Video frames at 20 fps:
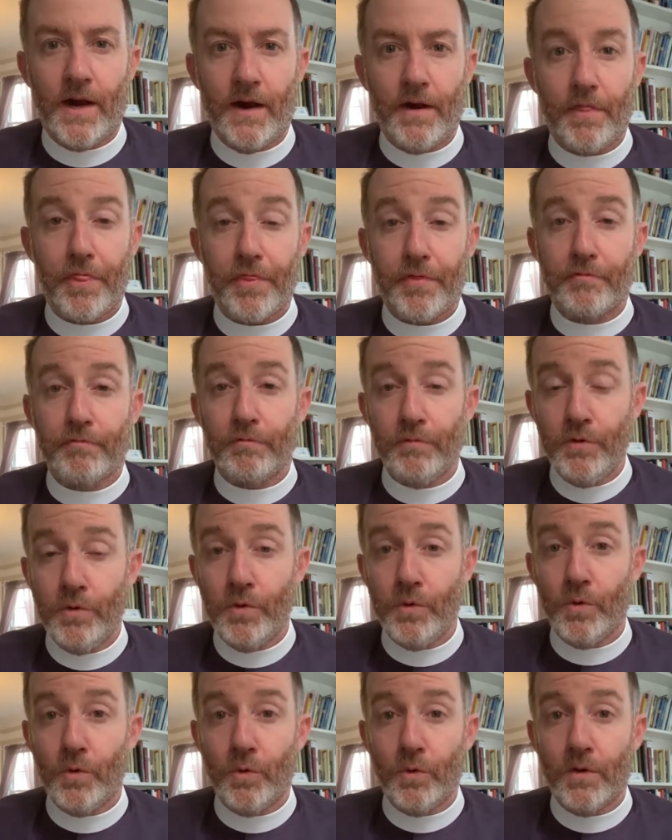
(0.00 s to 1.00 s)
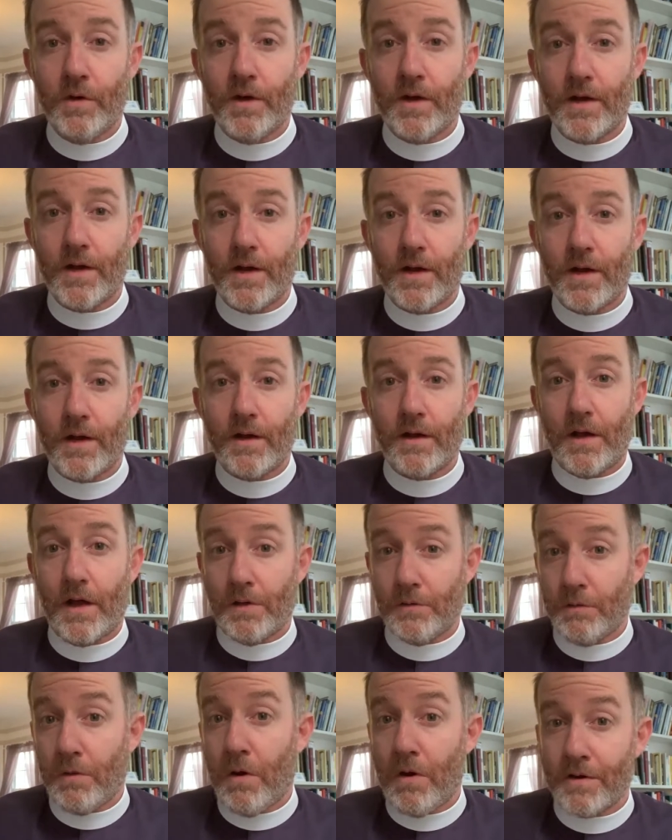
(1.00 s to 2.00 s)
through
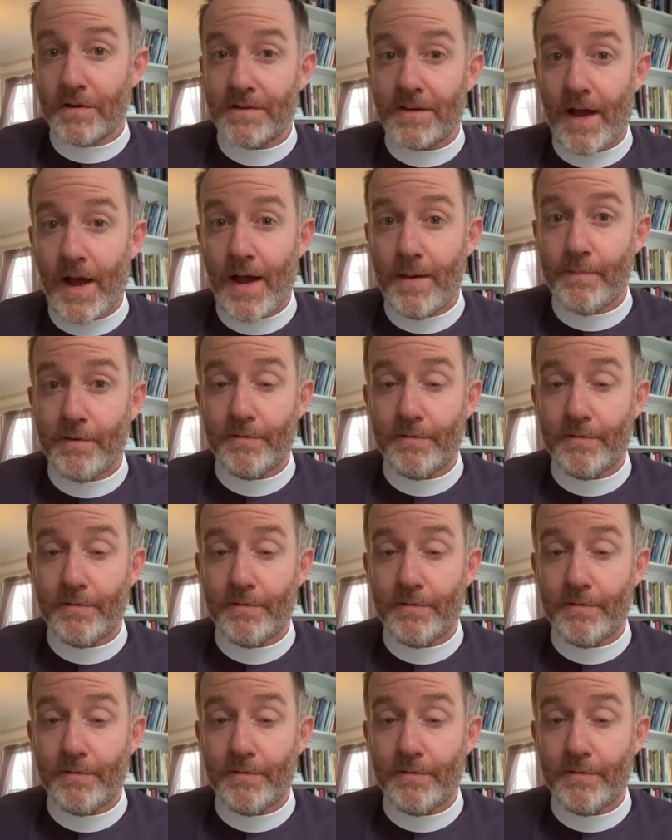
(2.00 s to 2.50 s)
a long time